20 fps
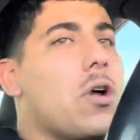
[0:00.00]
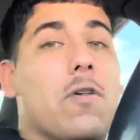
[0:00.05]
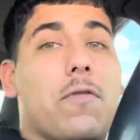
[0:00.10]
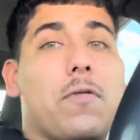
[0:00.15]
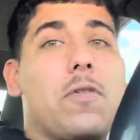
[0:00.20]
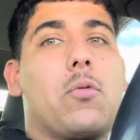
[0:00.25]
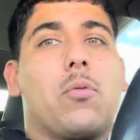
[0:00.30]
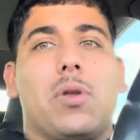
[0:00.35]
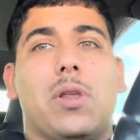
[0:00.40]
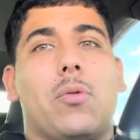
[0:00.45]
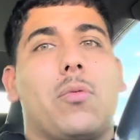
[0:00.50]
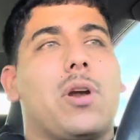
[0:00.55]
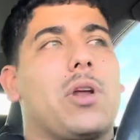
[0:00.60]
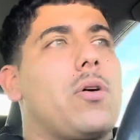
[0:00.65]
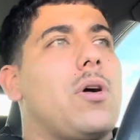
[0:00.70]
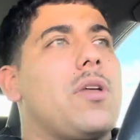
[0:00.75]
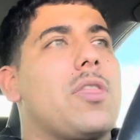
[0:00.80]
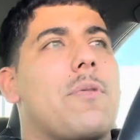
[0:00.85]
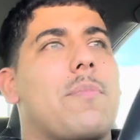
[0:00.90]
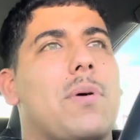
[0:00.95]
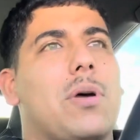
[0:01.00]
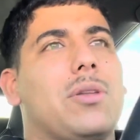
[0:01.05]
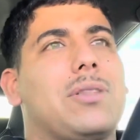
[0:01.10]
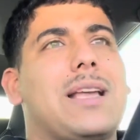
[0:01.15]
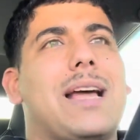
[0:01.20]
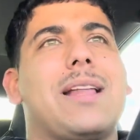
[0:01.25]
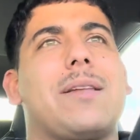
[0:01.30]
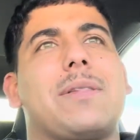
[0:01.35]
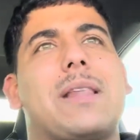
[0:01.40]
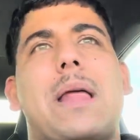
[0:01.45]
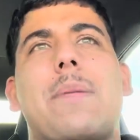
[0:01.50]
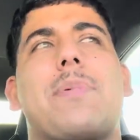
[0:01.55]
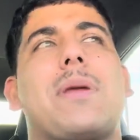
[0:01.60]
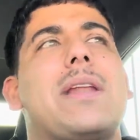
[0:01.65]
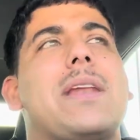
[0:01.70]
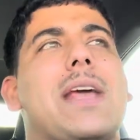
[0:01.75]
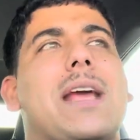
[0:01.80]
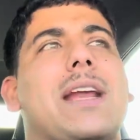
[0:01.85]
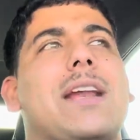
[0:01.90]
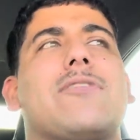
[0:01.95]
if you really want to go on the build, that'd be a
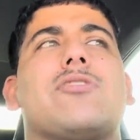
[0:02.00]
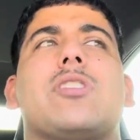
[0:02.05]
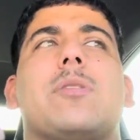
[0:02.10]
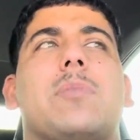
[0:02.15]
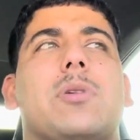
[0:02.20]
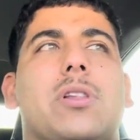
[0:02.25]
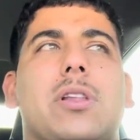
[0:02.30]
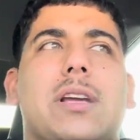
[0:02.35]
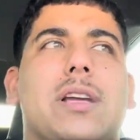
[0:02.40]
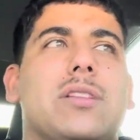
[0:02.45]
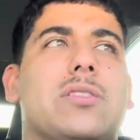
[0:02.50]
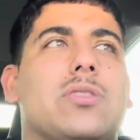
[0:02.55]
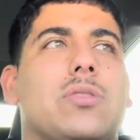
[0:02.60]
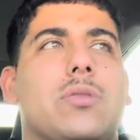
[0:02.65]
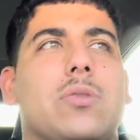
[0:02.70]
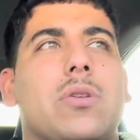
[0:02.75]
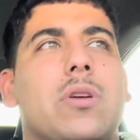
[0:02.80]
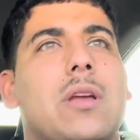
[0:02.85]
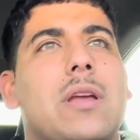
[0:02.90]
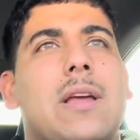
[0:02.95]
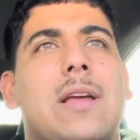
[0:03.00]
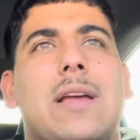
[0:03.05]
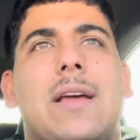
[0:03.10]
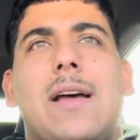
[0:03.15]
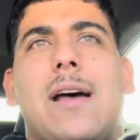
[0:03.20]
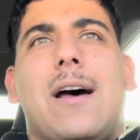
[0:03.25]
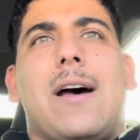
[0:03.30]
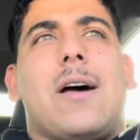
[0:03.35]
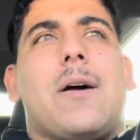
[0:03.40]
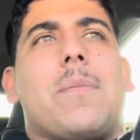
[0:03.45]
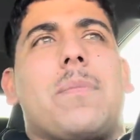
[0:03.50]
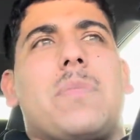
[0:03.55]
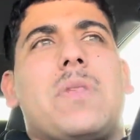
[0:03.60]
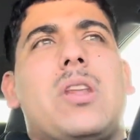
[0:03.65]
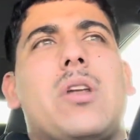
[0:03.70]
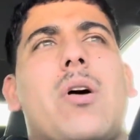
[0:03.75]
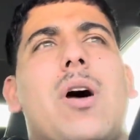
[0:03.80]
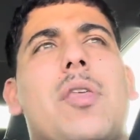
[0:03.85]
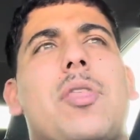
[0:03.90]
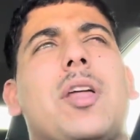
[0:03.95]
negative, something to look into. You
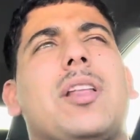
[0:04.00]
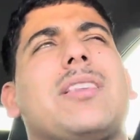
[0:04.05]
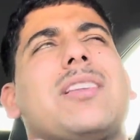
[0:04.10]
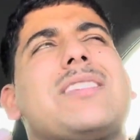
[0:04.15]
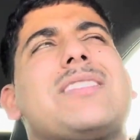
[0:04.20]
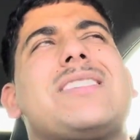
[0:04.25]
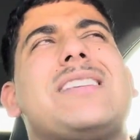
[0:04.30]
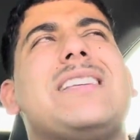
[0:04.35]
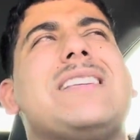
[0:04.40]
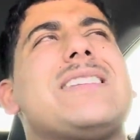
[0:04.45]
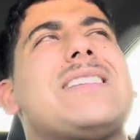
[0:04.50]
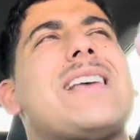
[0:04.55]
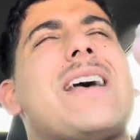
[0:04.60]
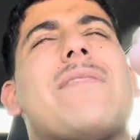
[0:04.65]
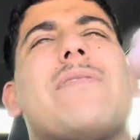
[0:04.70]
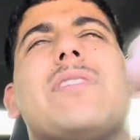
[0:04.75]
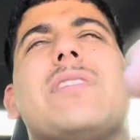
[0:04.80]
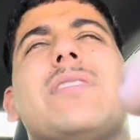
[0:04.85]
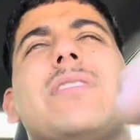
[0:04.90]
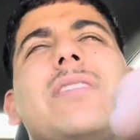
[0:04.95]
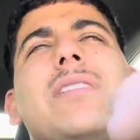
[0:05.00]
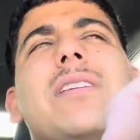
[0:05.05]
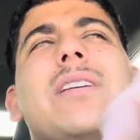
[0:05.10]
know, I think the C7,